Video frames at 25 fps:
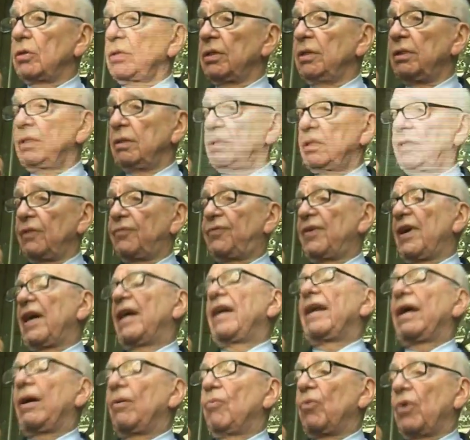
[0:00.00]
to
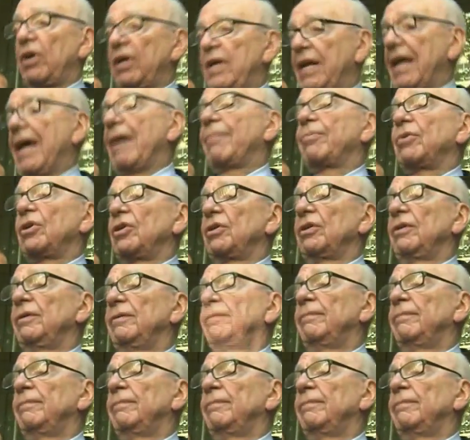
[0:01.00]
find out what had happened.